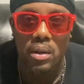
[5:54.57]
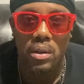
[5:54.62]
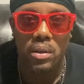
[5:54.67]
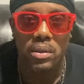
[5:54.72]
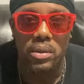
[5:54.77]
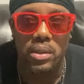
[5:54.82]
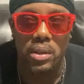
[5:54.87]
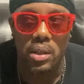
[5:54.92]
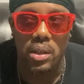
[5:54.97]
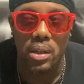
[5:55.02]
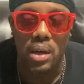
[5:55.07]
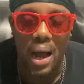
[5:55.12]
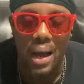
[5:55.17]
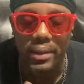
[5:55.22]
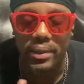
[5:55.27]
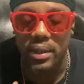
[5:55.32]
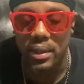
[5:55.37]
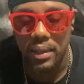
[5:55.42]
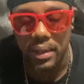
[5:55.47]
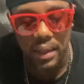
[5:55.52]

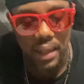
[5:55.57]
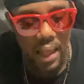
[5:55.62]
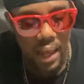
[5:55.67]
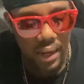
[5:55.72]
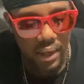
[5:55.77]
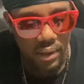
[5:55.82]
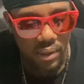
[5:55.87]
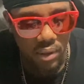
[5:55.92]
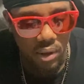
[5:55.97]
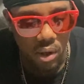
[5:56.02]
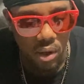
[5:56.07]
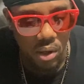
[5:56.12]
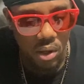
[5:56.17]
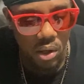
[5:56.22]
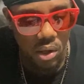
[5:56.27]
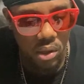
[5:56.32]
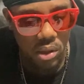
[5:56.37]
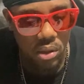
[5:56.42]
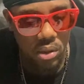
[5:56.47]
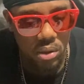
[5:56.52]

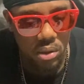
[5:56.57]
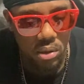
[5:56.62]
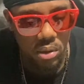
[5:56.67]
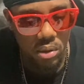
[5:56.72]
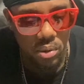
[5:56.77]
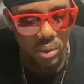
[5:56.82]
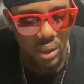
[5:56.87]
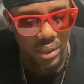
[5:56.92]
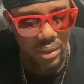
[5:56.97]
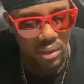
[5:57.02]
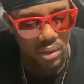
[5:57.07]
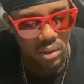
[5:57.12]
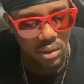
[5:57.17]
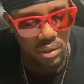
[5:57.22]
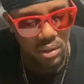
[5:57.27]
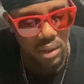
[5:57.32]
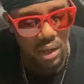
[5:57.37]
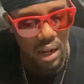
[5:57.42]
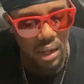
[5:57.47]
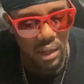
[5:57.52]
hook. Wait,
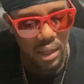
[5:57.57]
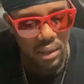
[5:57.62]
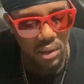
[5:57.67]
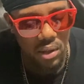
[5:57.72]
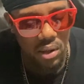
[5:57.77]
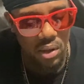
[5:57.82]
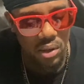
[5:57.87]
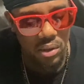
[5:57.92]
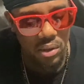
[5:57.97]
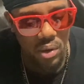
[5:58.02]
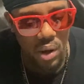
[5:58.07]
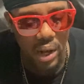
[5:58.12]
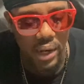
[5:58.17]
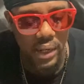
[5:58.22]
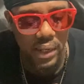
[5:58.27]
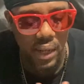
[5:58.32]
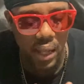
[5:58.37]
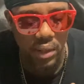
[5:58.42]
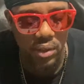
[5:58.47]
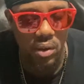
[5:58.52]
did I like the hook? No, I
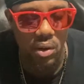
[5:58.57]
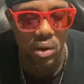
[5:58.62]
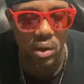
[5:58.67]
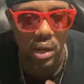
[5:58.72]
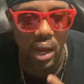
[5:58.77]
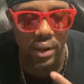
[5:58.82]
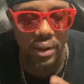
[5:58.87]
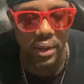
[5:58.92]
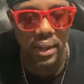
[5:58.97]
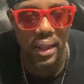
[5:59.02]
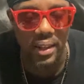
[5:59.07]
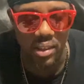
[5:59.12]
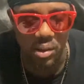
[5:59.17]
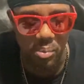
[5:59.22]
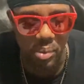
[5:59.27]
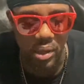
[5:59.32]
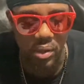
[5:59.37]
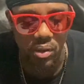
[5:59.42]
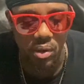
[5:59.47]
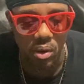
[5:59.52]
didn't like the hook. I did like the
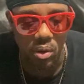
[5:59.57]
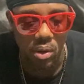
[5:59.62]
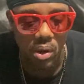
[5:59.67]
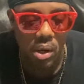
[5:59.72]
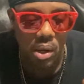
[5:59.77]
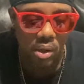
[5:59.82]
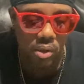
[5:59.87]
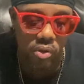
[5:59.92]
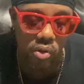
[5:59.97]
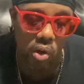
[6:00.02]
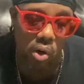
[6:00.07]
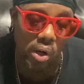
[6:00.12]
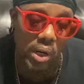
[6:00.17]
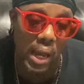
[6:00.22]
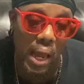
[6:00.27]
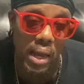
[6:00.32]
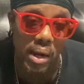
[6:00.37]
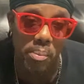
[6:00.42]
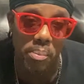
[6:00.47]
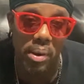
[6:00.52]
beat though. Durk
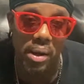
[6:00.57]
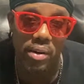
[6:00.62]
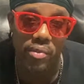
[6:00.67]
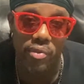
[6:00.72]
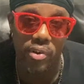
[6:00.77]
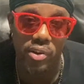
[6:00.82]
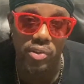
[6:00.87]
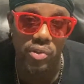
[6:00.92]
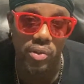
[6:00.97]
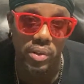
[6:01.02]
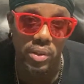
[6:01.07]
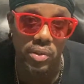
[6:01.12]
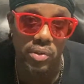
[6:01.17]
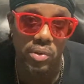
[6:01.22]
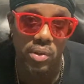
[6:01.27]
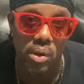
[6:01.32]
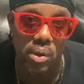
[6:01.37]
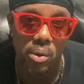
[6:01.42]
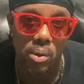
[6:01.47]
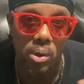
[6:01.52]
had a better verse on this
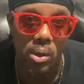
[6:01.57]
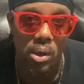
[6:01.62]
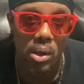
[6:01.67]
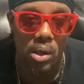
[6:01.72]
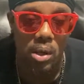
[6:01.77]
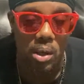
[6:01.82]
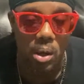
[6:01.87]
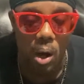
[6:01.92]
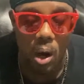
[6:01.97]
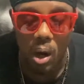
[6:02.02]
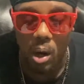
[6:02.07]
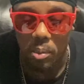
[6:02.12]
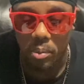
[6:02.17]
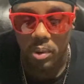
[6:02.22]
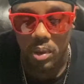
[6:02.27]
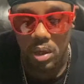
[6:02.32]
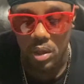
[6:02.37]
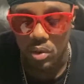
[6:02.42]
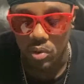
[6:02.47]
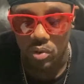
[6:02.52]
though,
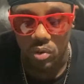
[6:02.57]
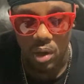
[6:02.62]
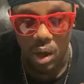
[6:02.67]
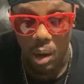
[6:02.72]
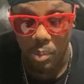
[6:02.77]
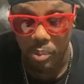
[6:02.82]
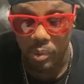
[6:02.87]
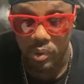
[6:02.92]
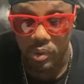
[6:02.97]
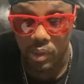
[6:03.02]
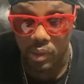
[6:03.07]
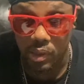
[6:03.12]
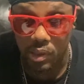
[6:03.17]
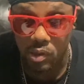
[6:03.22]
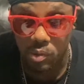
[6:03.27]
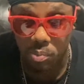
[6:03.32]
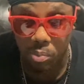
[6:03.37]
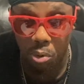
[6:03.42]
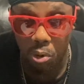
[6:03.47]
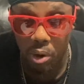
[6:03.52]
because up until this
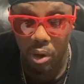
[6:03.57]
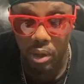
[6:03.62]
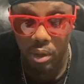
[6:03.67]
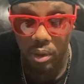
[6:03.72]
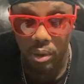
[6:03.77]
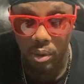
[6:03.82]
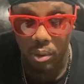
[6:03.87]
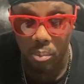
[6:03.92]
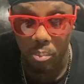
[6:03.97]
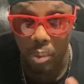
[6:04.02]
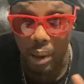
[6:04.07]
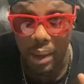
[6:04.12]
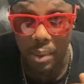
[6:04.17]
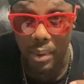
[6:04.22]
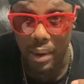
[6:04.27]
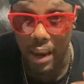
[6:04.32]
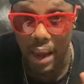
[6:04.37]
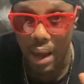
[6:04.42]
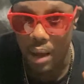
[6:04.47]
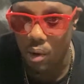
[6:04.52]
point,
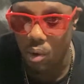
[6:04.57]
Baby had